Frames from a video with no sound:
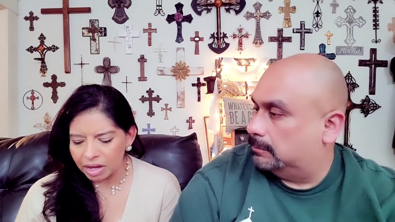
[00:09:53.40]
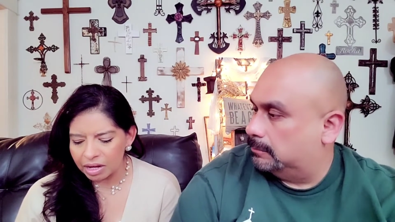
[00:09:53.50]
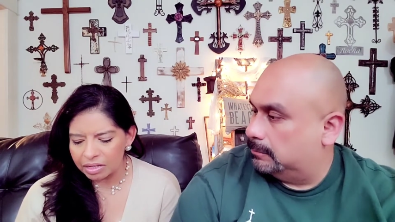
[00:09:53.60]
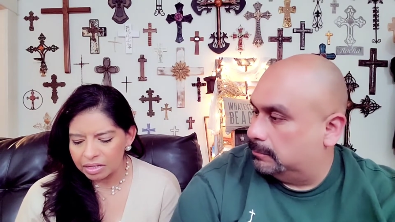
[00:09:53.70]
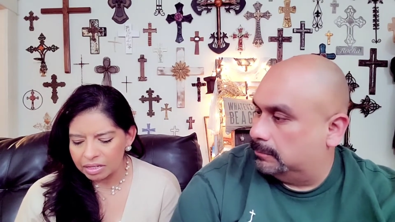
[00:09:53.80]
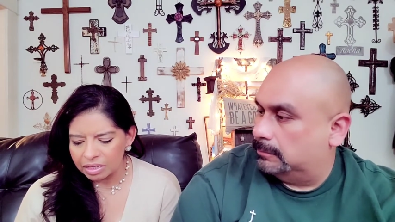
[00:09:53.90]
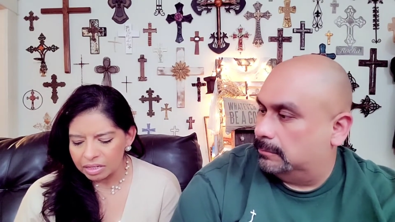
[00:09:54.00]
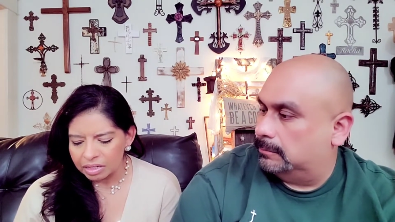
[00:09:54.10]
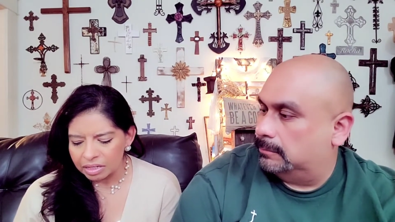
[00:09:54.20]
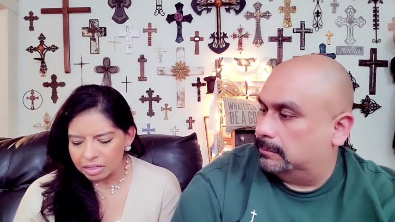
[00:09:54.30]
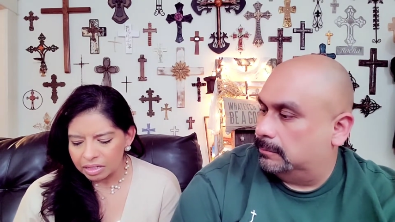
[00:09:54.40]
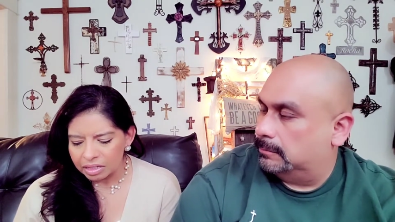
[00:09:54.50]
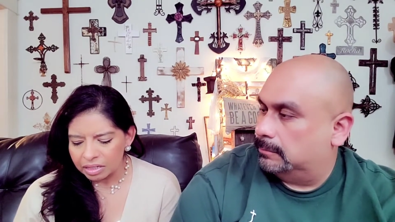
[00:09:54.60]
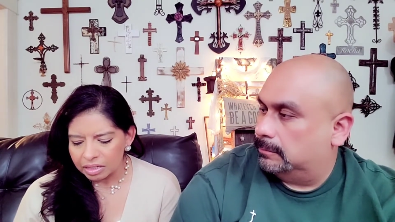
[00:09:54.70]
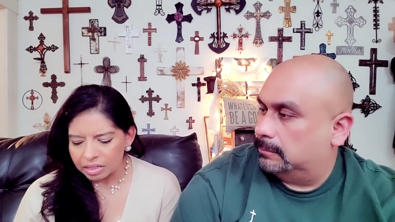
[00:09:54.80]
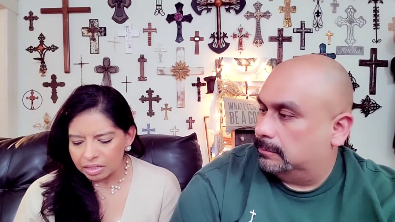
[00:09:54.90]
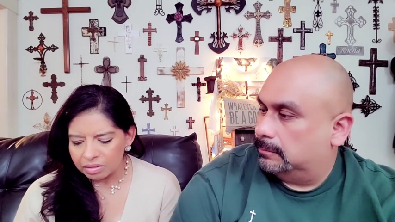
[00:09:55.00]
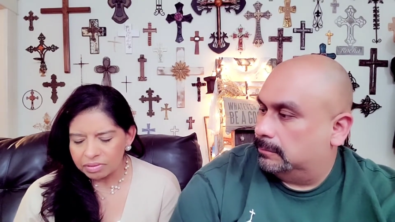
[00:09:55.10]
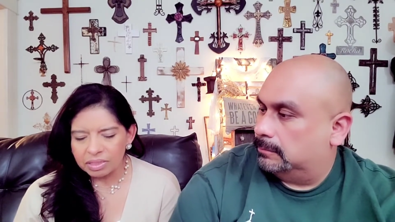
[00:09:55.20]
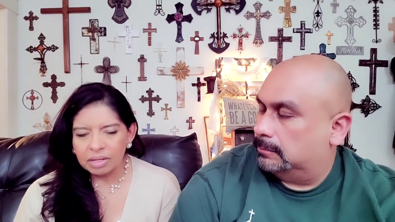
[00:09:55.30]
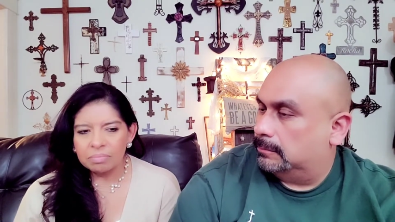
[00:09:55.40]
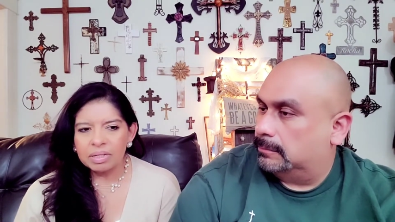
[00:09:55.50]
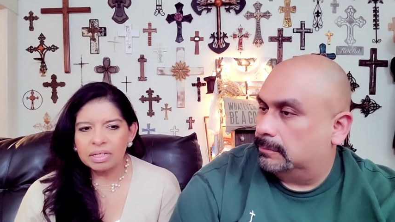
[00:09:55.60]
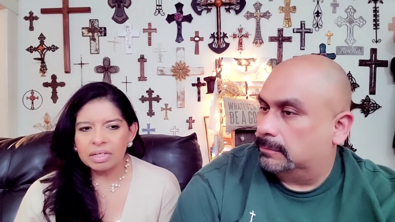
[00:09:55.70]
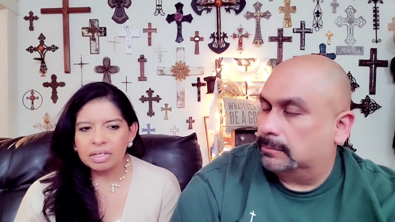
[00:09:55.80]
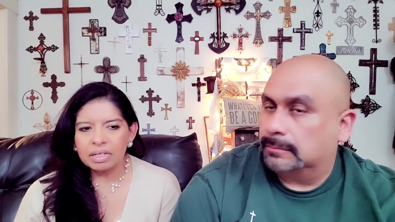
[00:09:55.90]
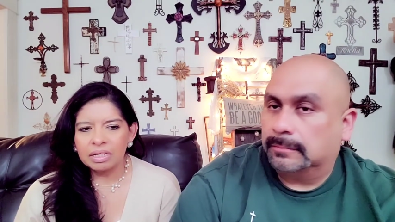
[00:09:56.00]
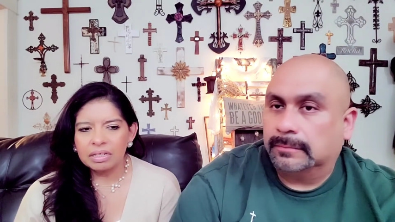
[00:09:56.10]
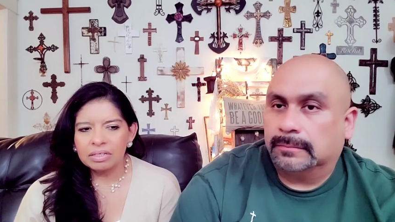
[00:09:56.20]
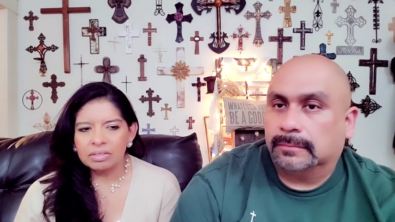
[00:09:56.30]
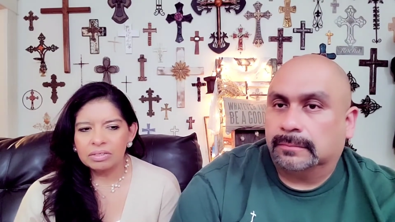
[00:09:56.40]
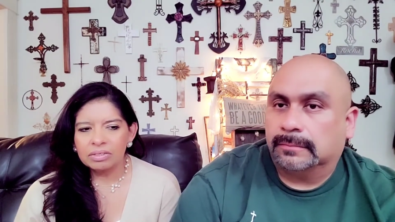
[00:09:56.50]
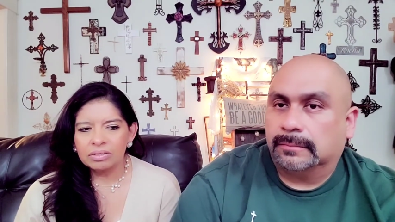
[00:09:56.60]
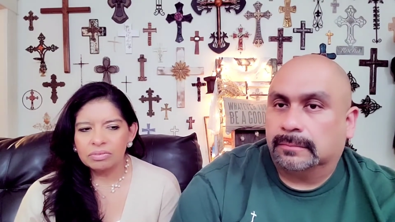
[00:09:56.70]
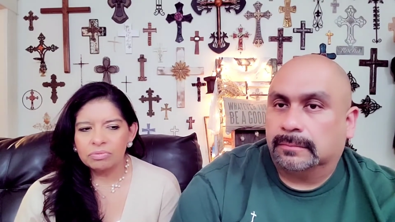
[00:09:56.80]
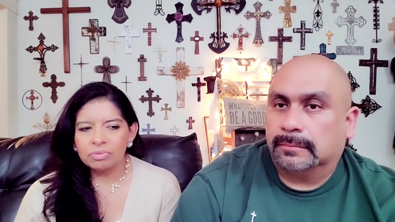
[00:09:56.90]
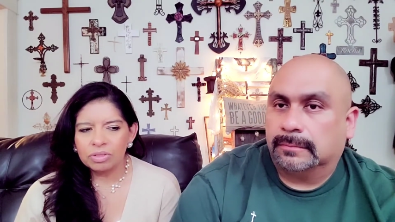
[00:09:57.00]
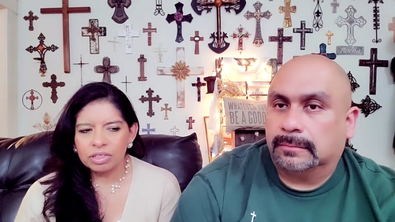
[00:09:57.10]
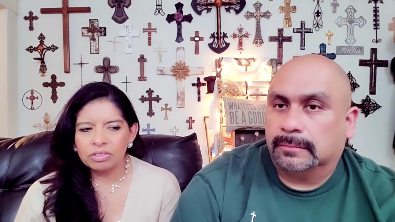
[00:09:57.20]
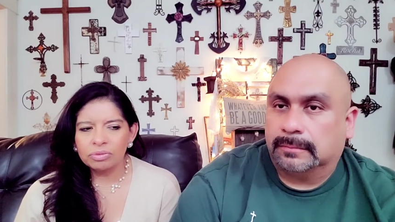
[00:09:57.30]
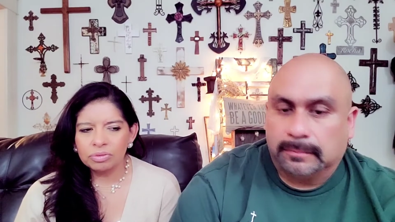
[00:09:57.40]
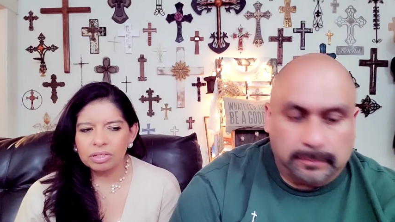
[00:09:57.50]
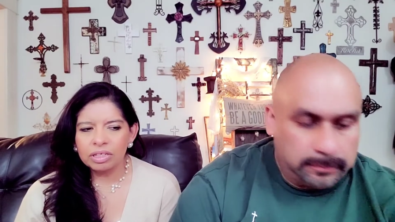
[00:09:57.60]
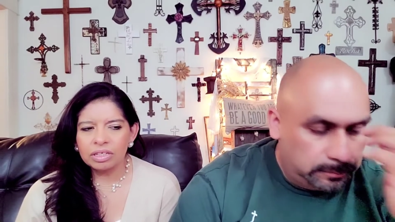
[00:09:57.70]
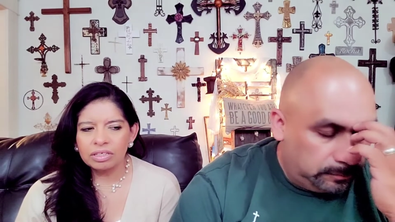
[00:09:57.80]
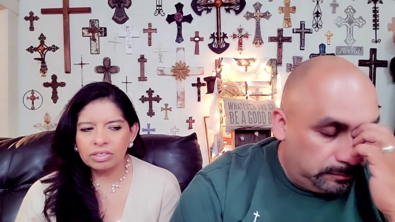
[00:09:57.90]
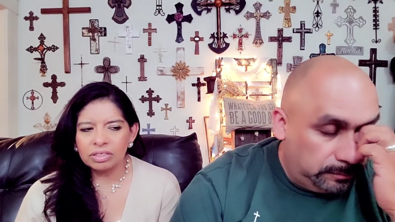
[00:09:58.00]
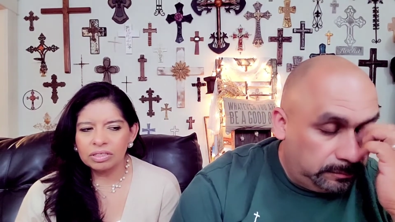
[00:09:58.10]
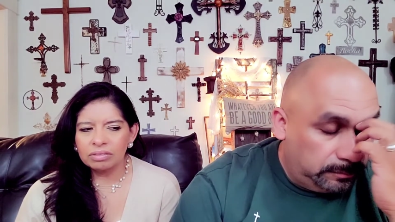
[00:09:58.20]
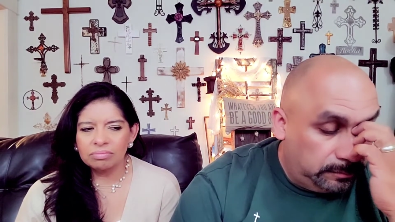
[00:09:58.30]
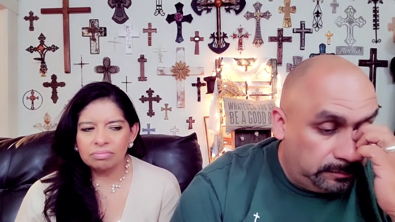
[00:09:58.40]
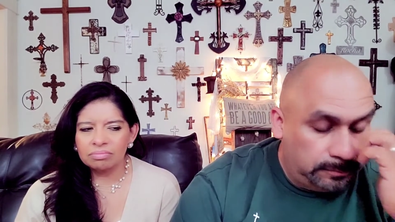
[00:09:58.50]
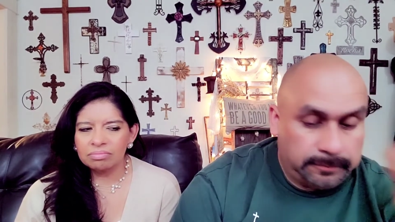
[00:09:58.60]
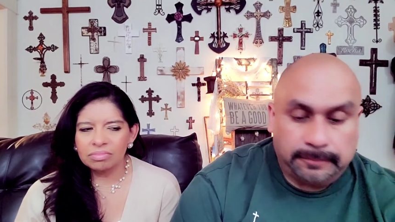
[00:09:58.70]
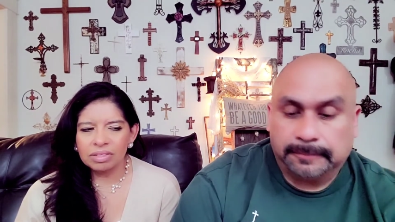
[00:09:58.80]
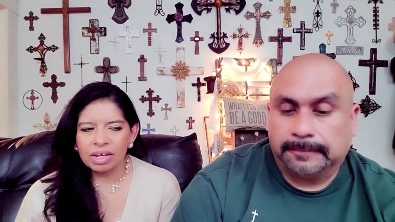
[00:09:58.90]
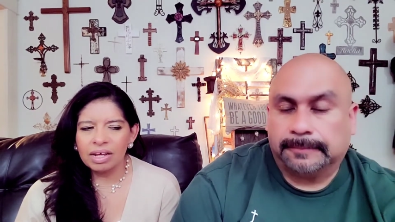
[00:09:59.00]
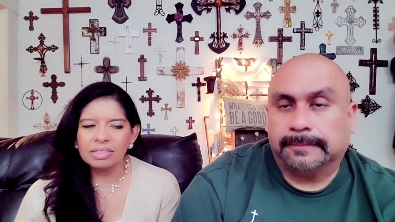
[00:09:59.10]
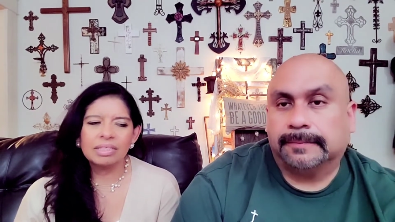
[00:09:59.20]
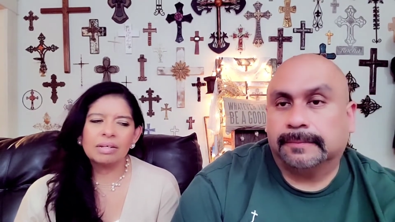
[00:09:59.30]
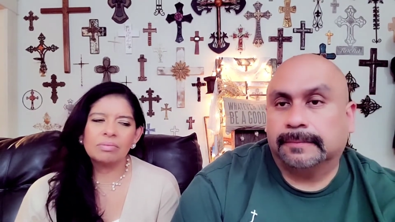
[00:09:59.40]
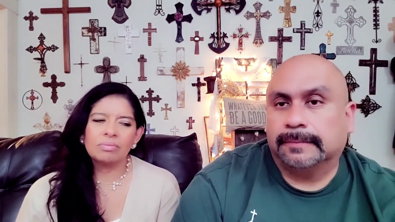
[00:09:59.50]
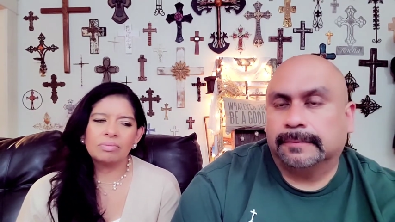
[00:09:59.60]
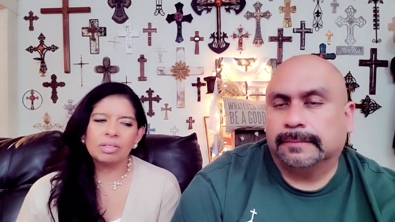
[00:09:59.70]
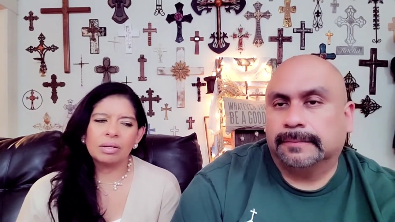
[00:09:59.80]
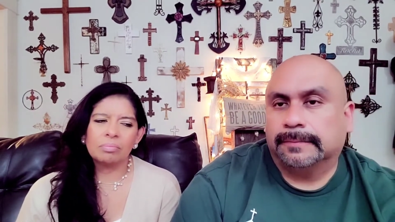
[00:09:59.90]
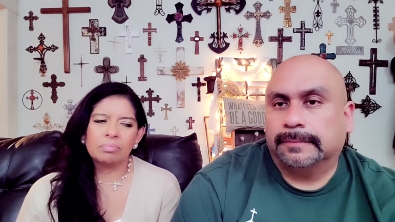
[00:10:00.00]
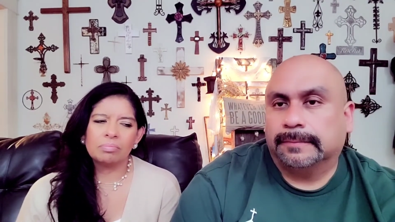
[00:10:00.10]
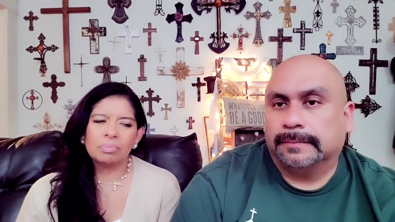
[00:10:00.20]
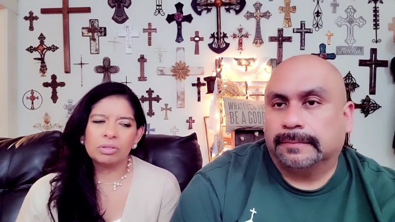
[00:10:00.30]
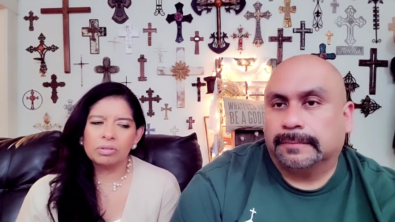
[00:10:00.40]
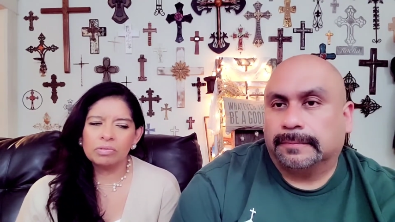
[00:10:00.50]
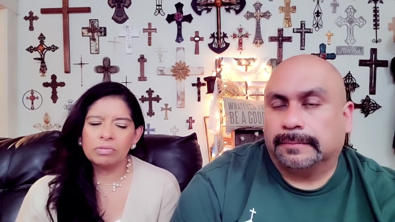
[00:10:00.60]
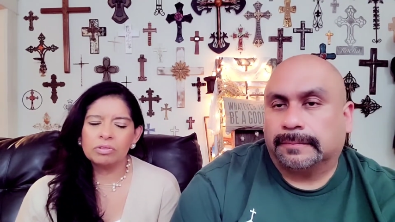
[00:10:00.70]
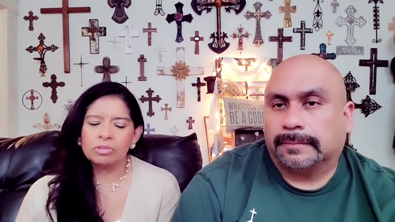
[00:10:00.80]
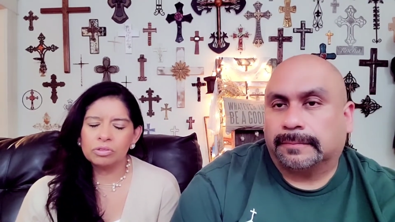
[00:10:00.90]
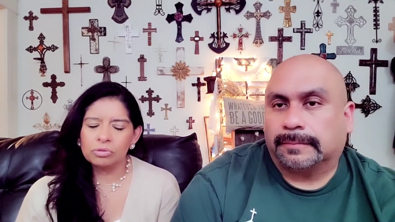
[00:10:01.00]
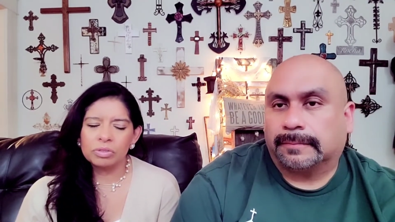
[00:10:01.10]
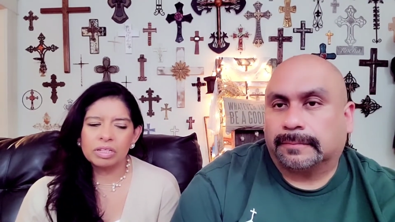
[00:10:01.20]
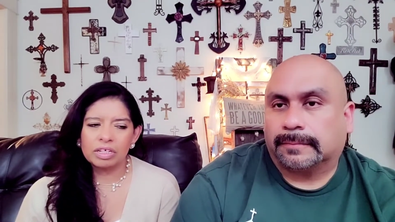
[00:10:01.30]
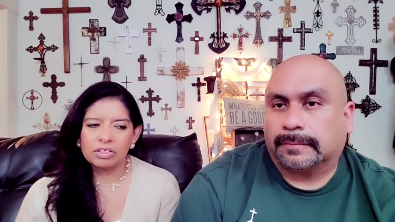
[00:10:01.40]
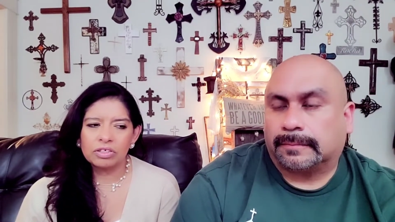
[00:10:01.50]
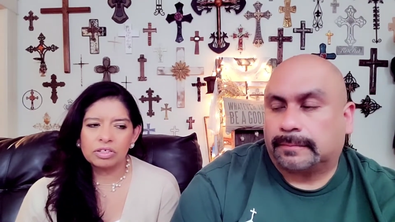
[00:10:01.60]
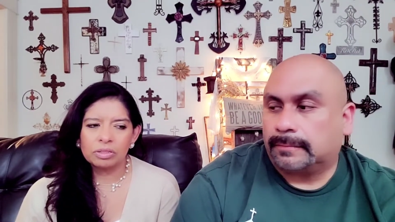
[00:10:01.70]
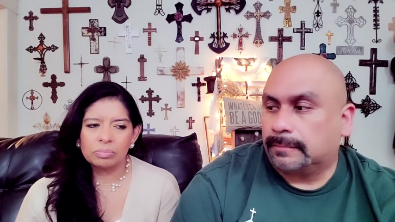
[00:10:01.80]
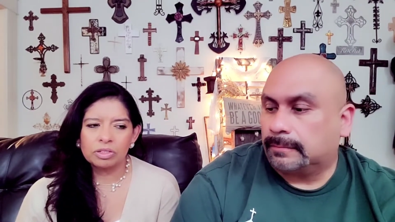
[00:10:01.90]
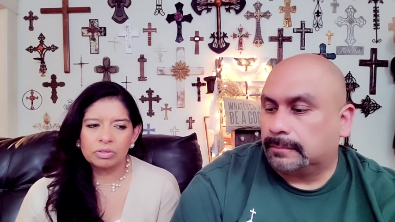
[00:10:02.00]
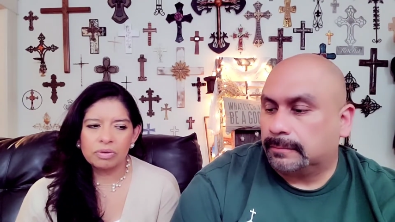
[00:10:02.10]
Speaker 1: that if somebody really, truly just has that that beautiful true relationship with